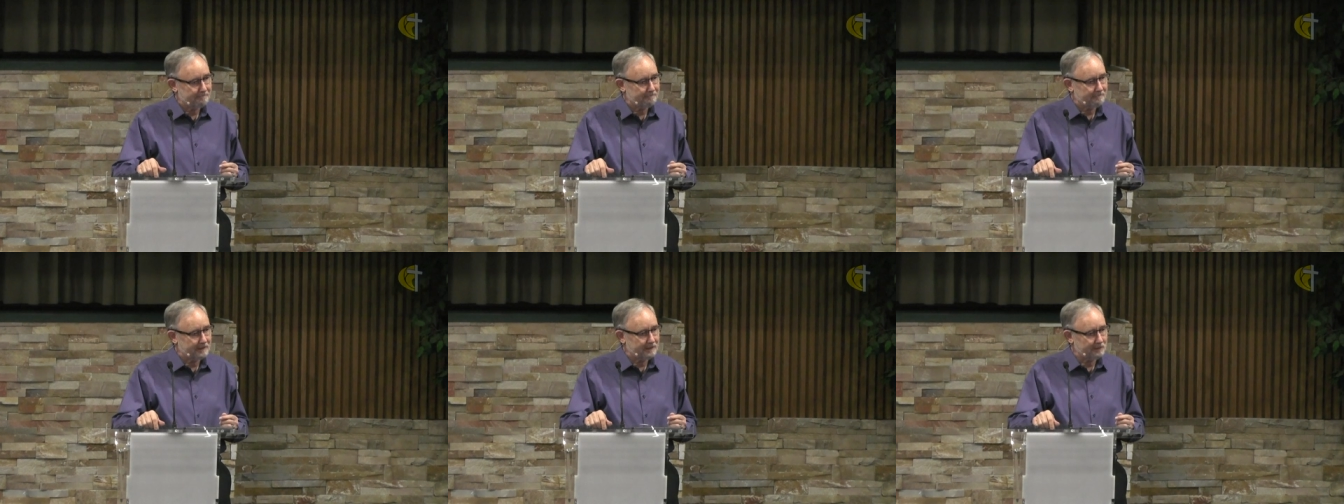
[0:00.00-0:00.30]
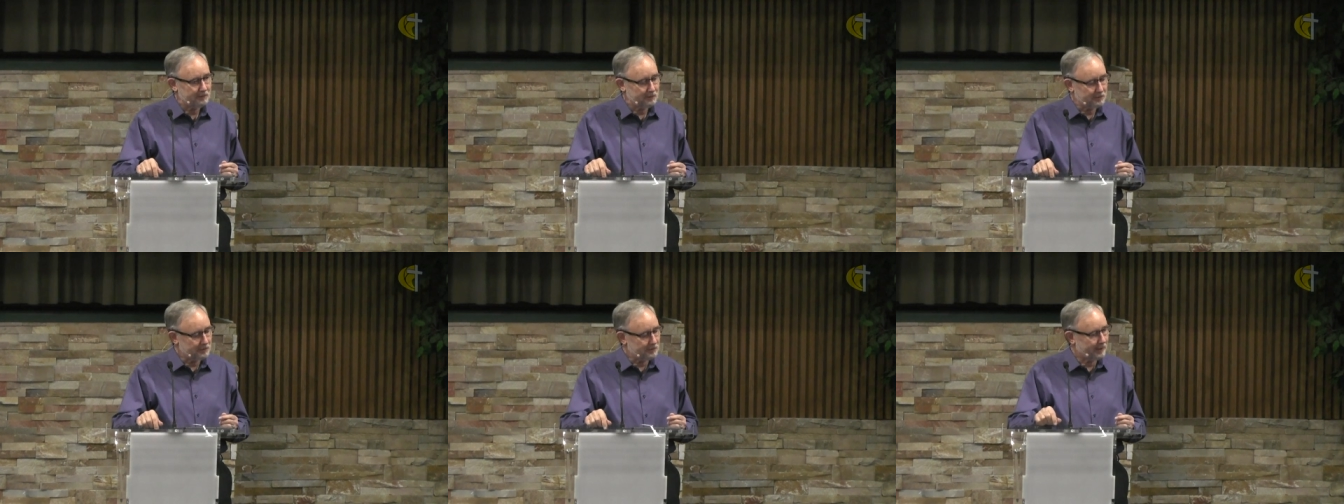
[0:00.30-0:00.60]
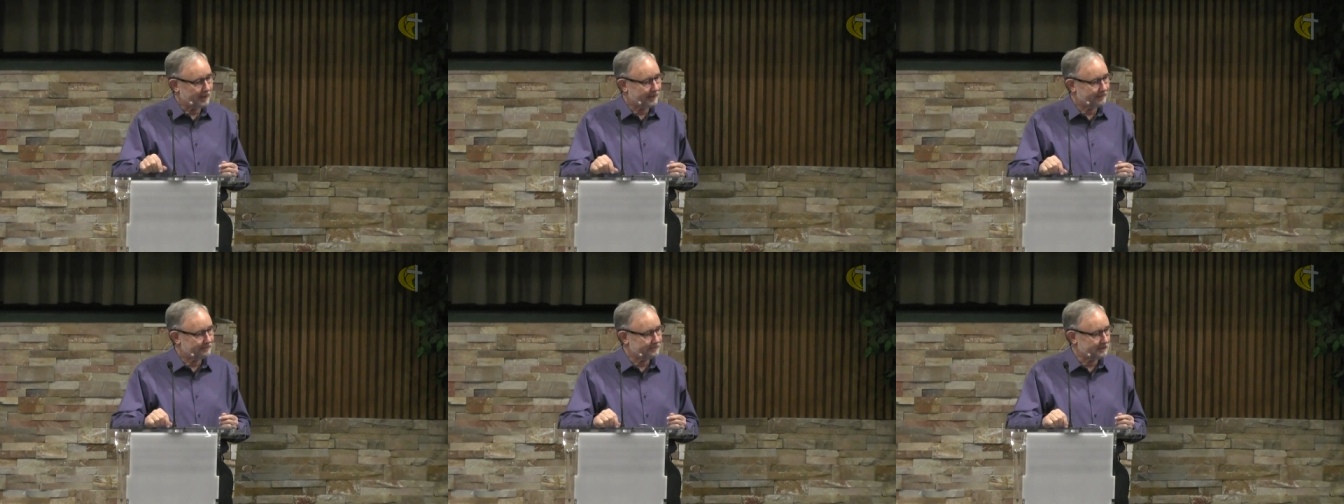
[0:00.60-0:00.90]
you do
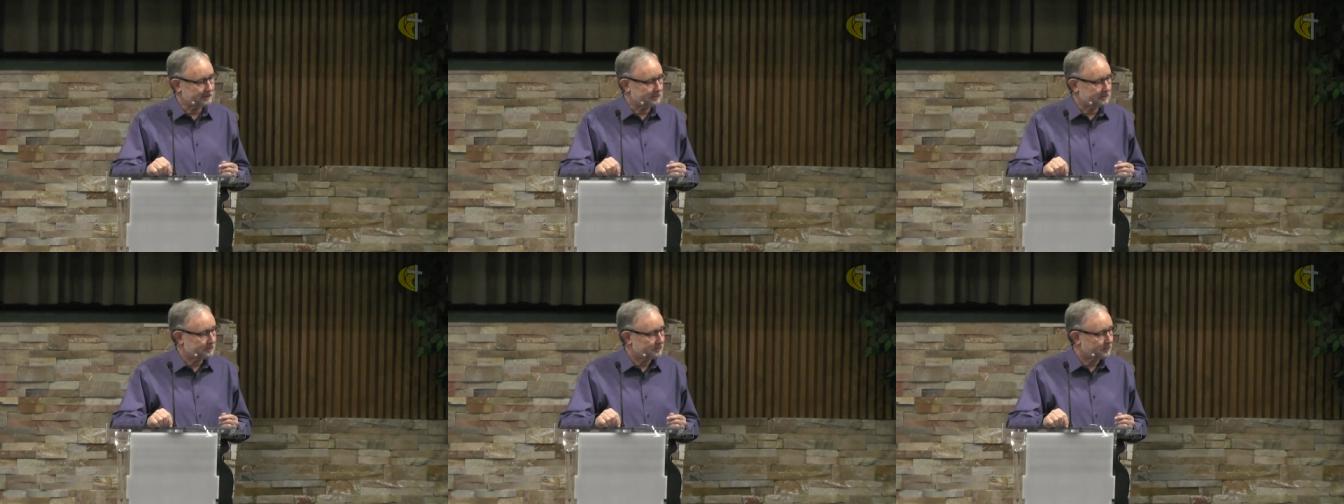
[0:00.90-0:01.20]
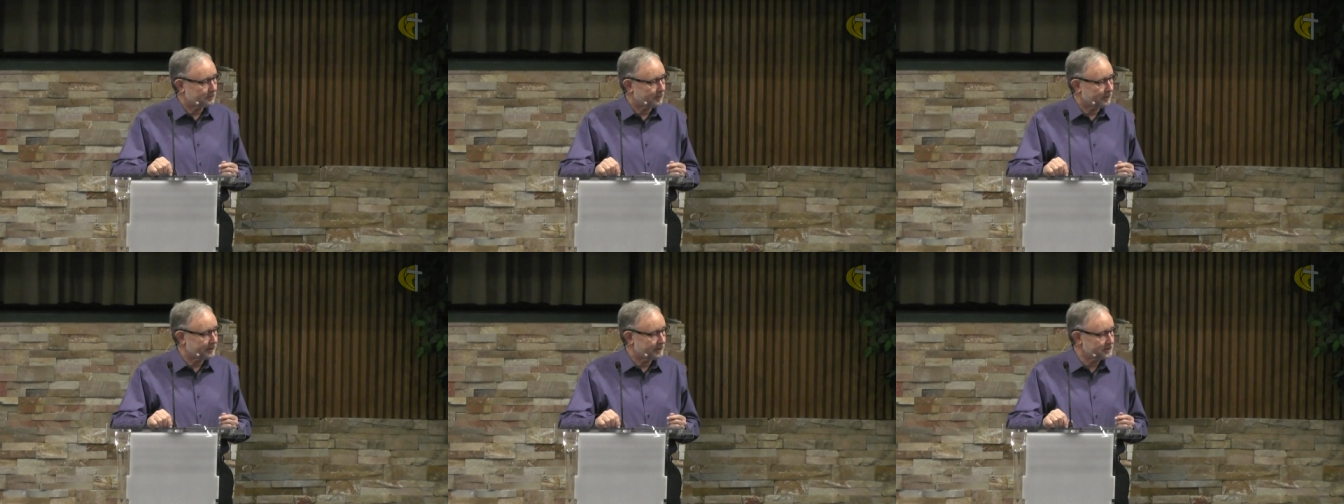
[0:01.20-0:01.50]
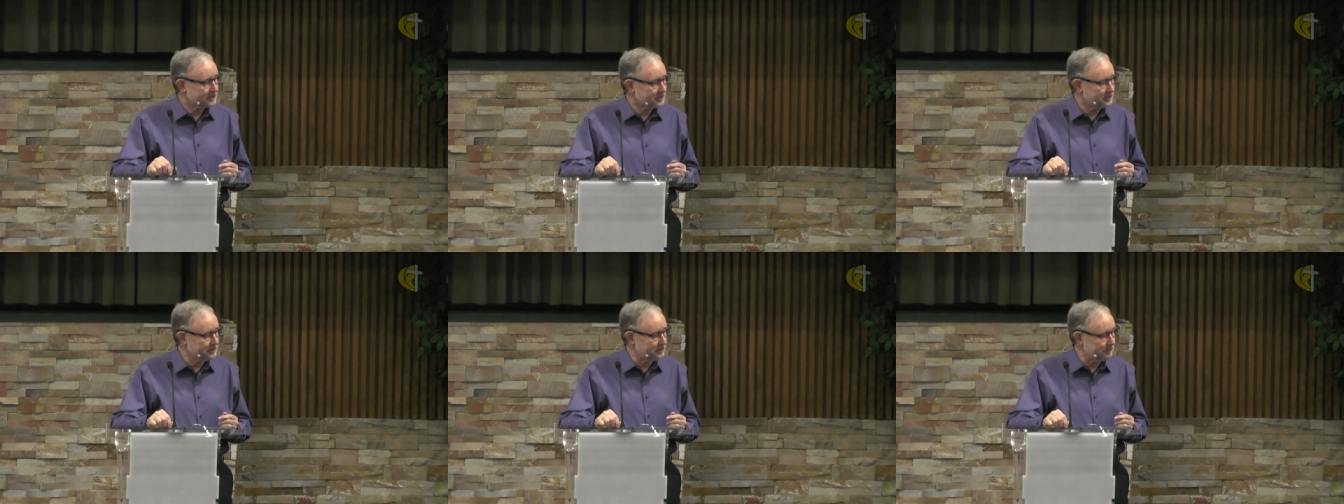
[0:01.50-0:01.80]
have to
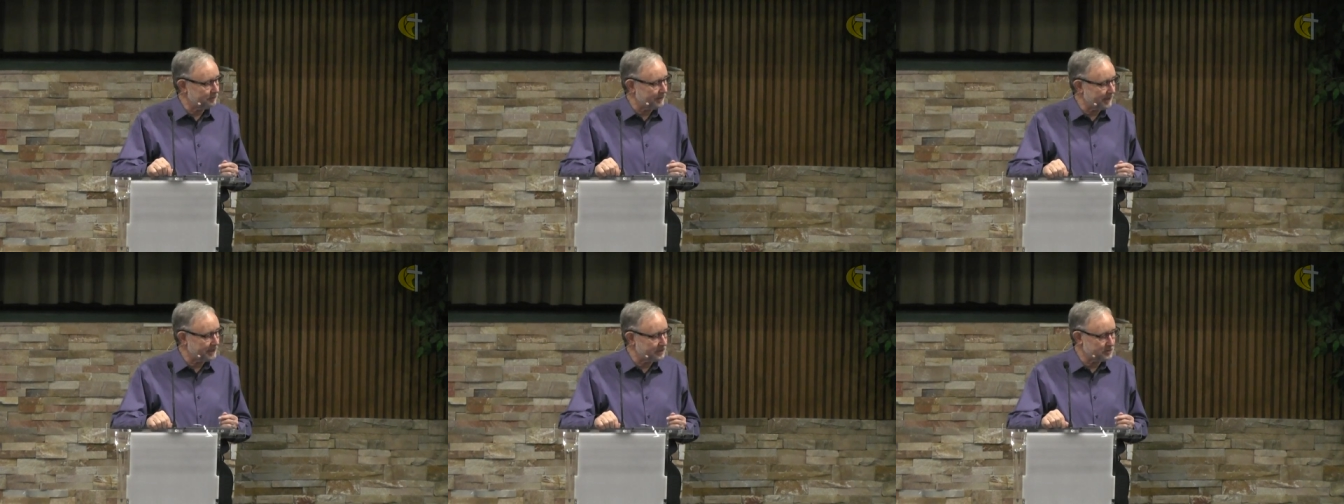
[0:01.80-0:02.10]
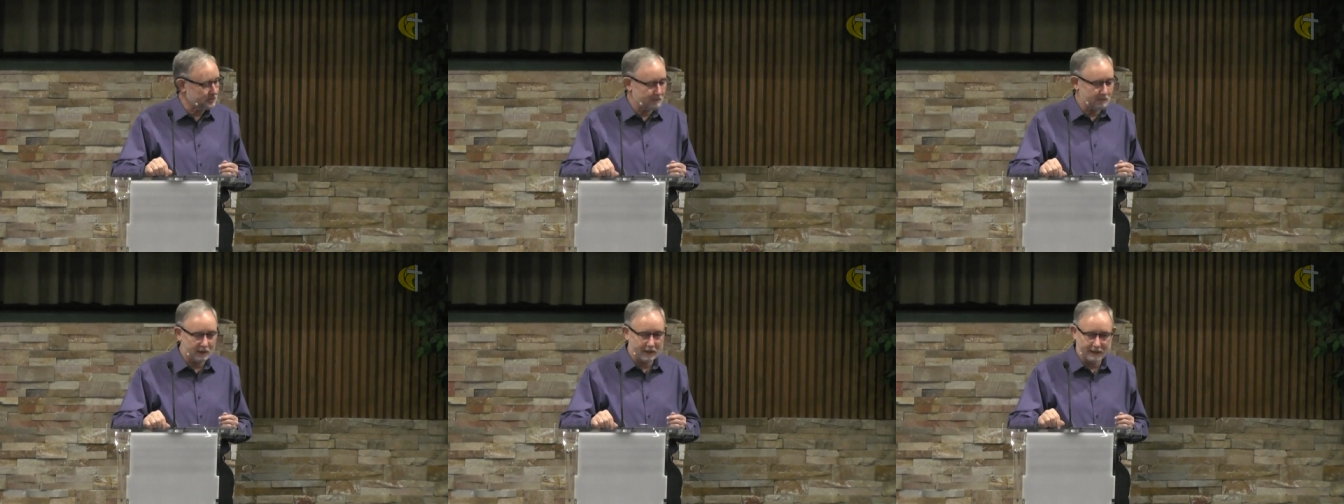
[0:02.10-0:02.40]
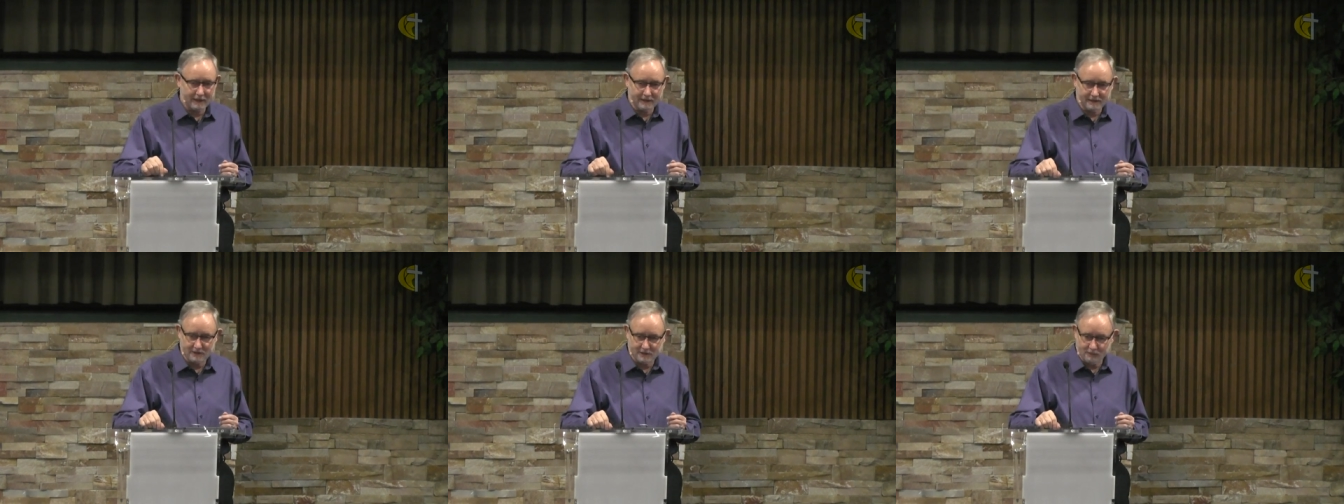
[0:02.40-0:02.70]
cross two major
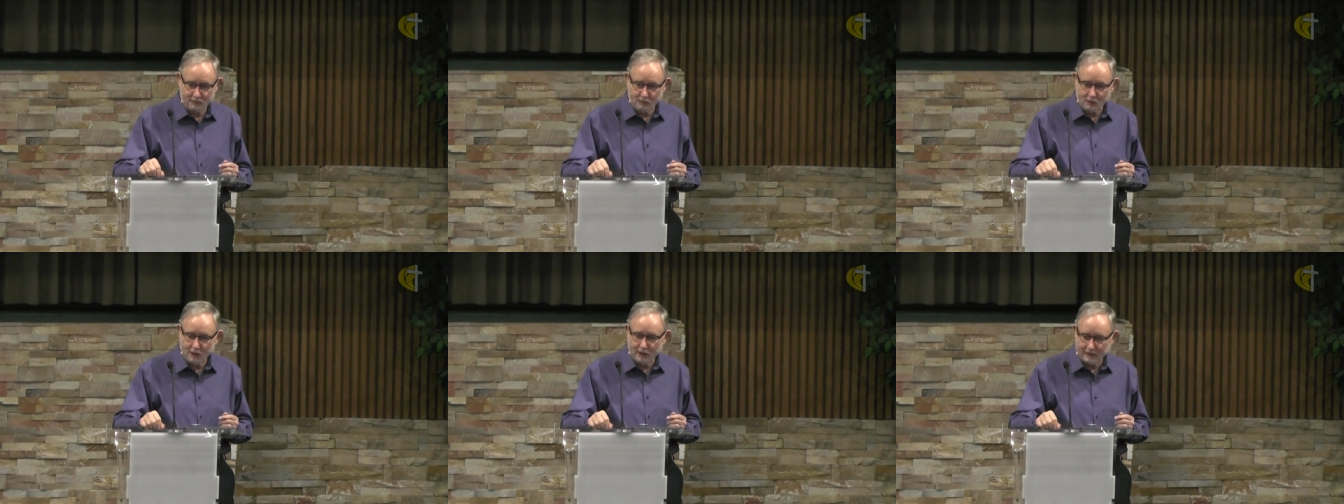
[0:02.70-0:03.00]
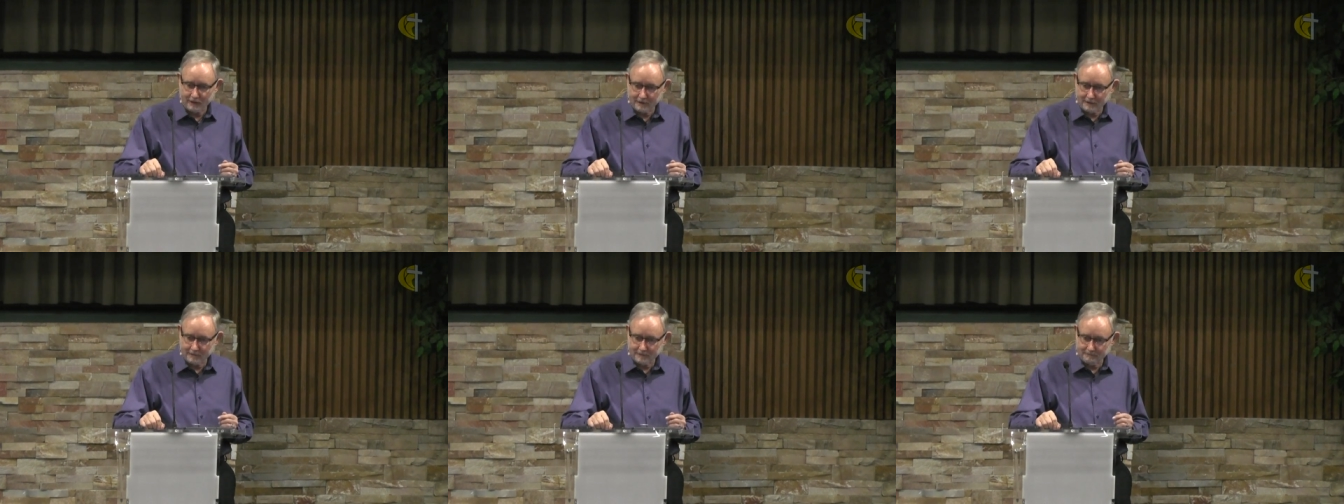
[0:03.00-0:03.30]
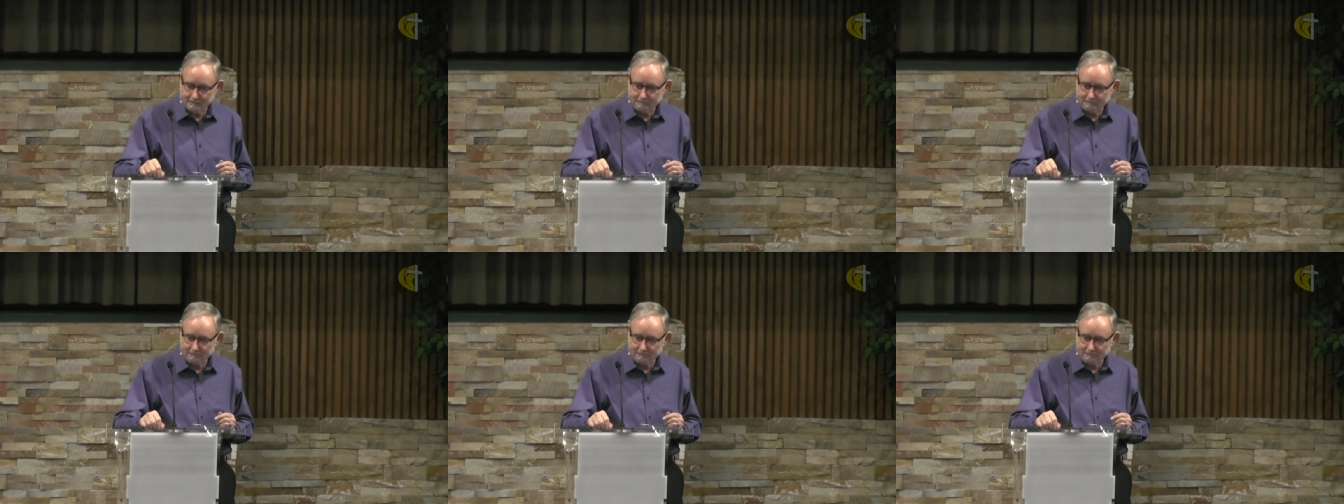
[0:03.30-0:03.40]
bodies of water,